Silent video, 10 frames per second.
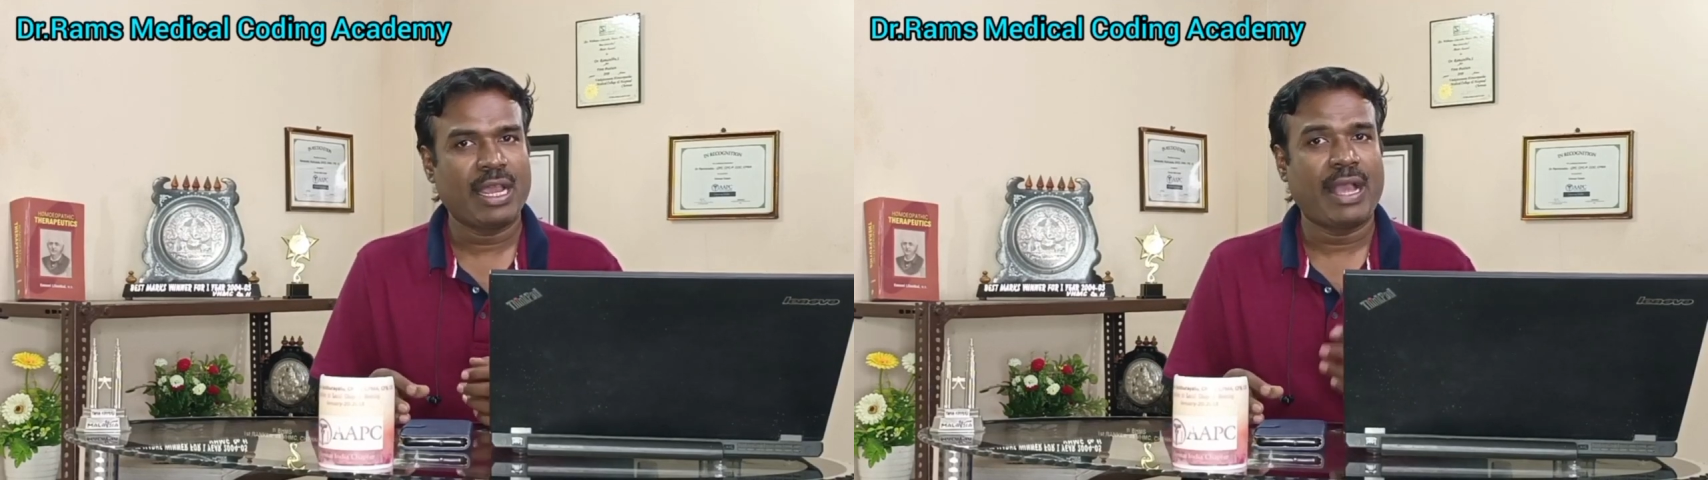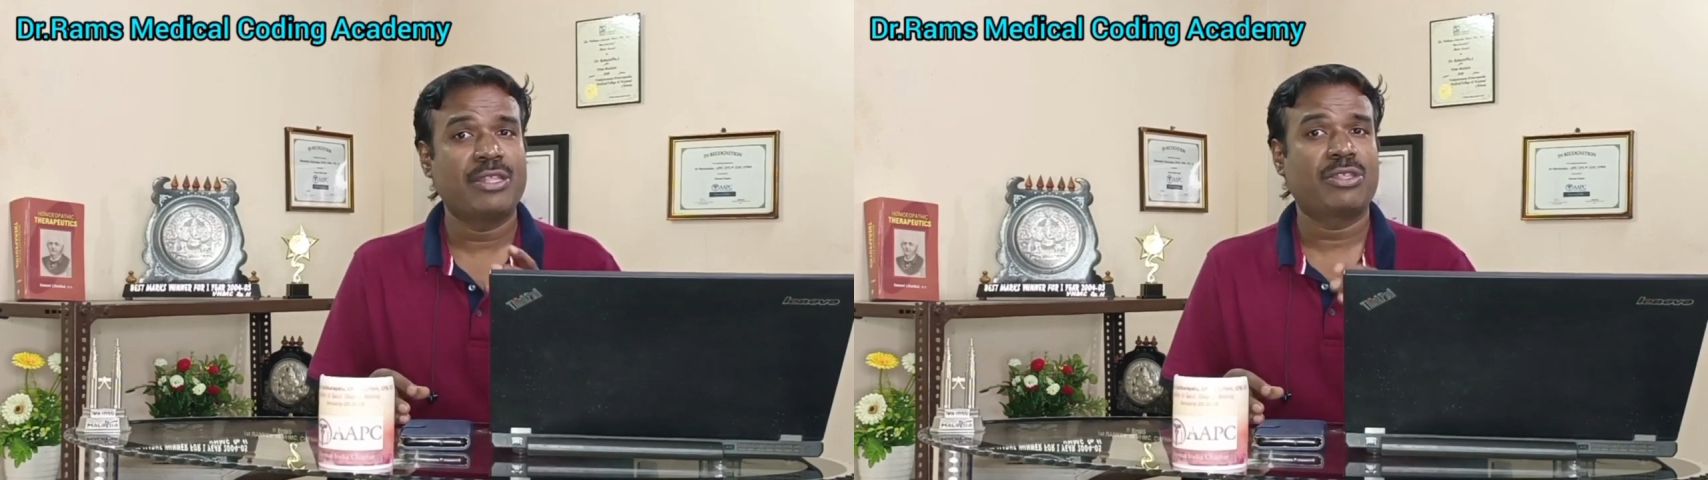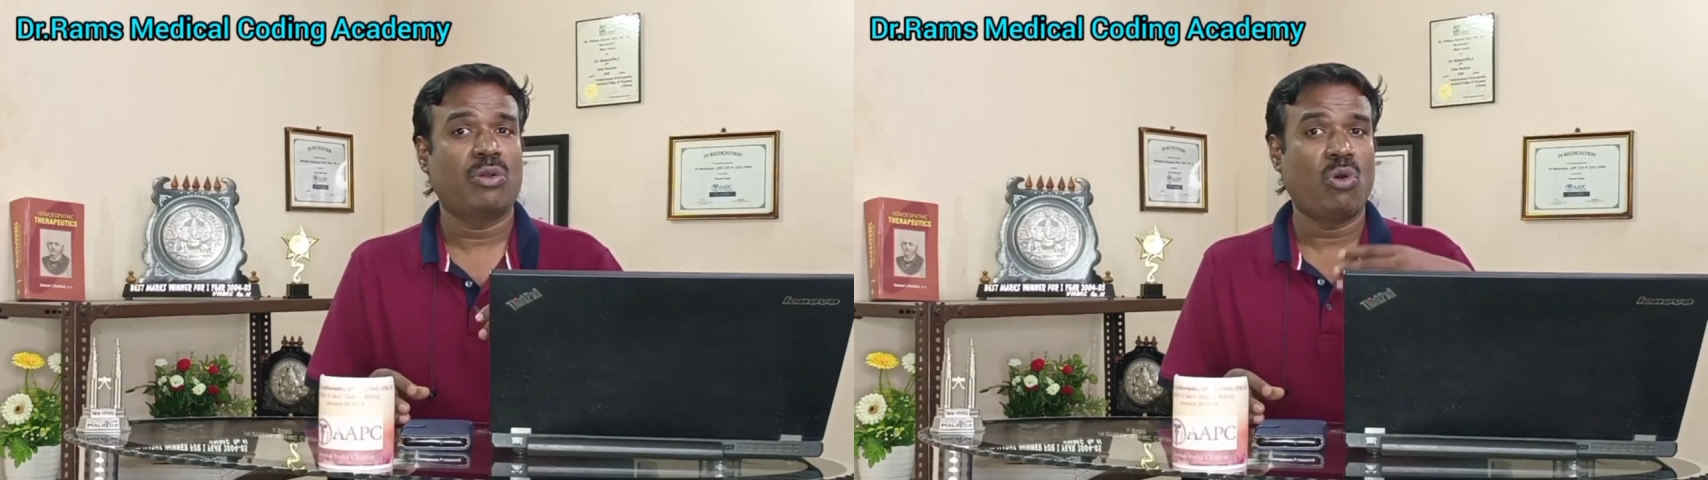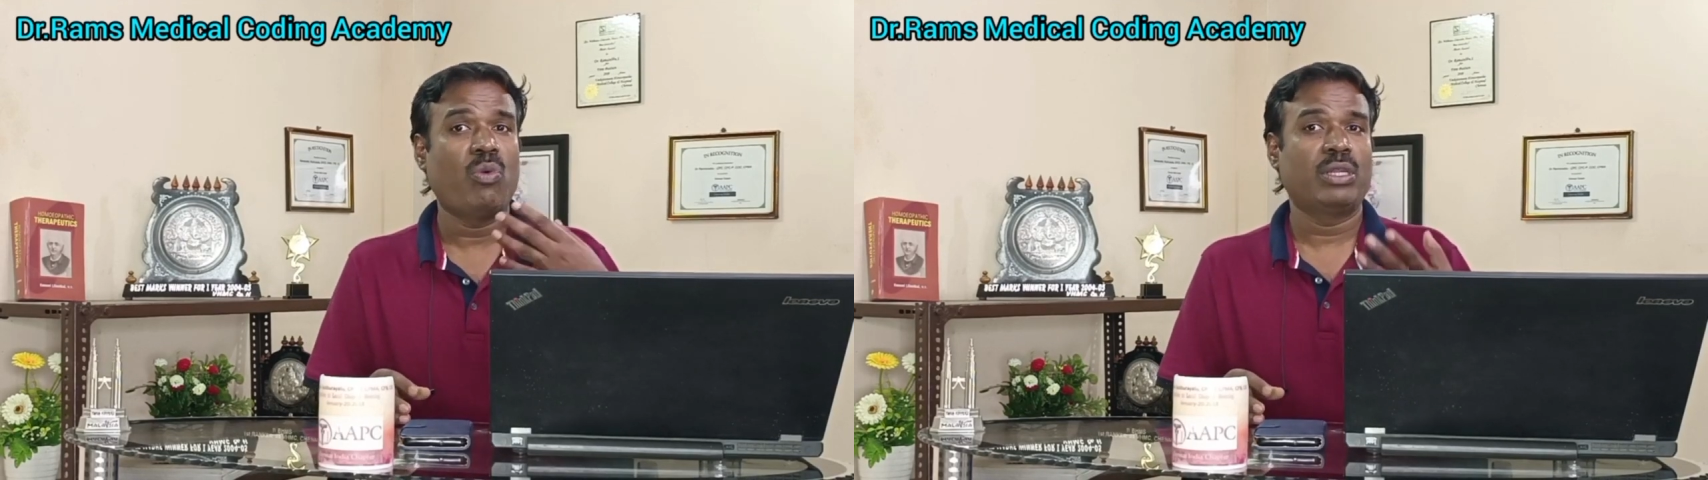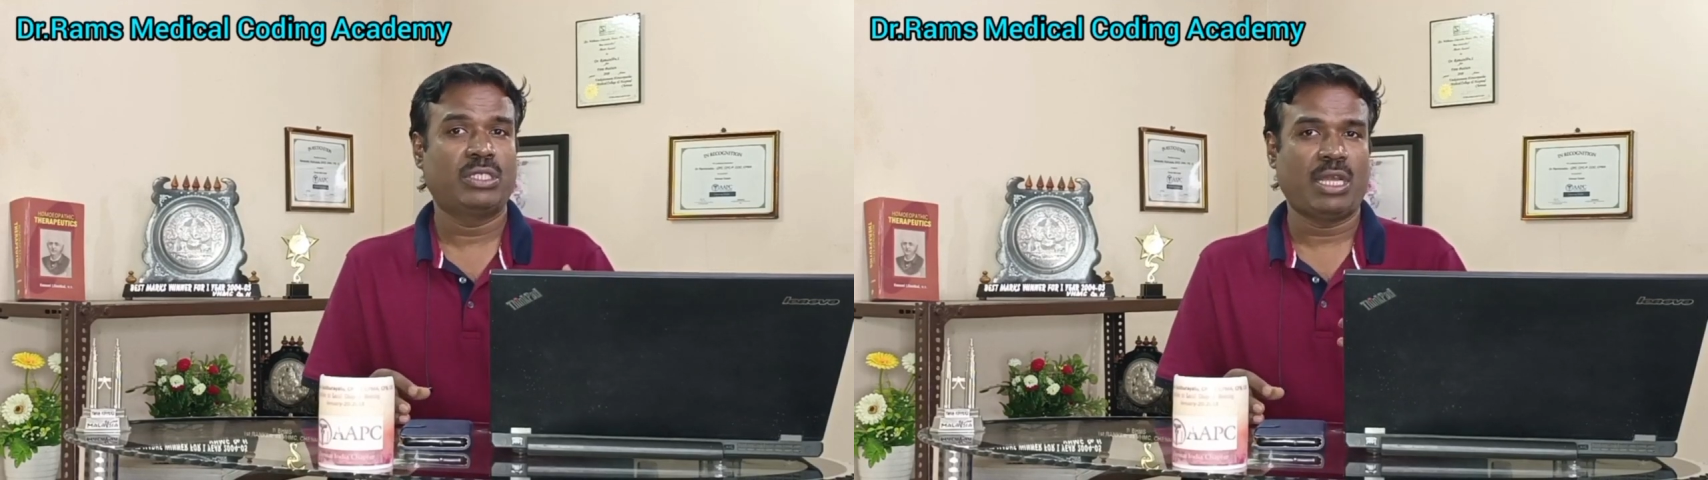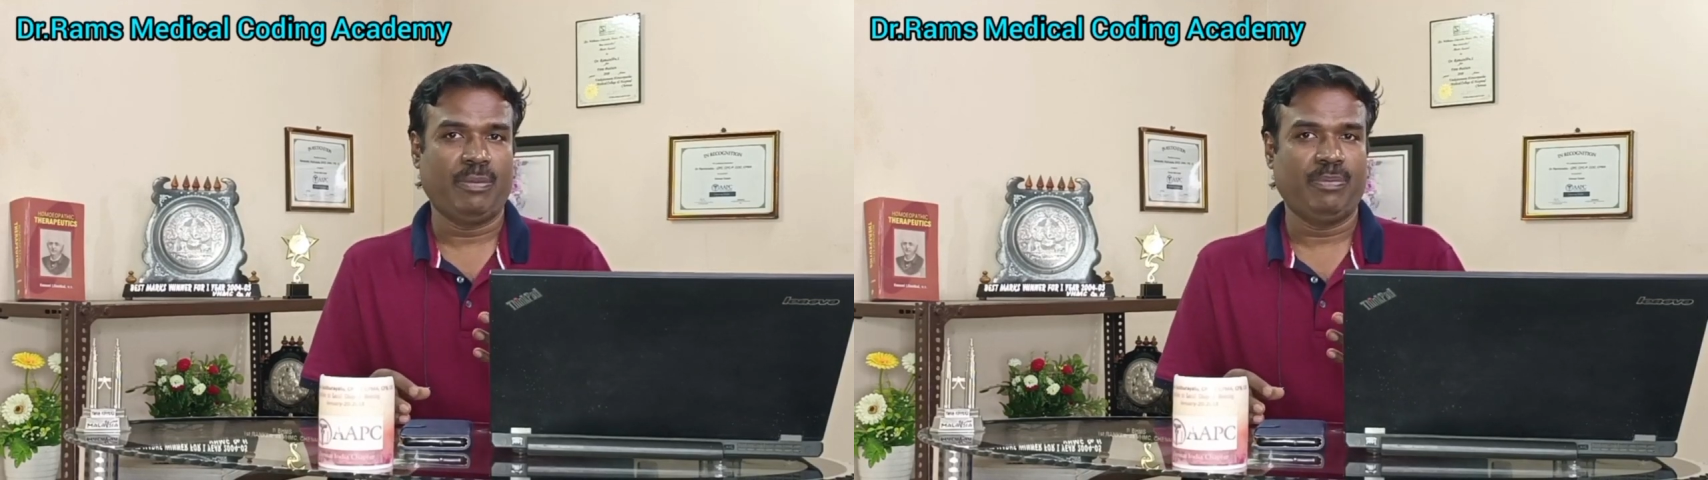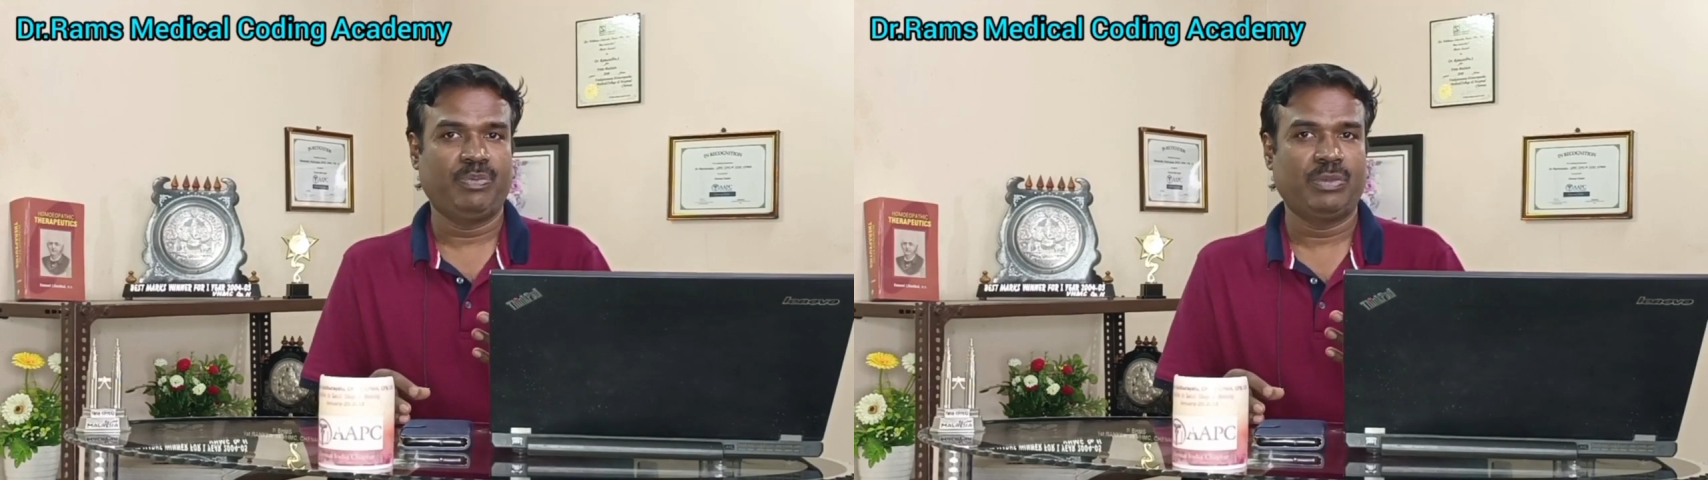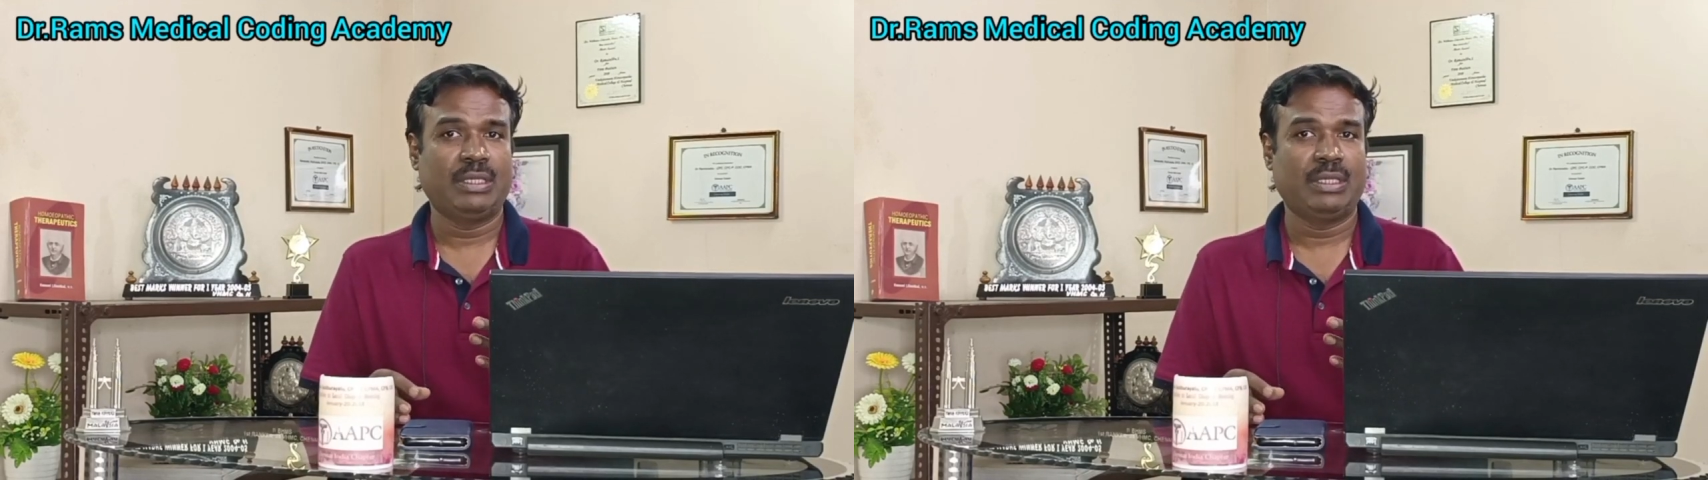as overtime.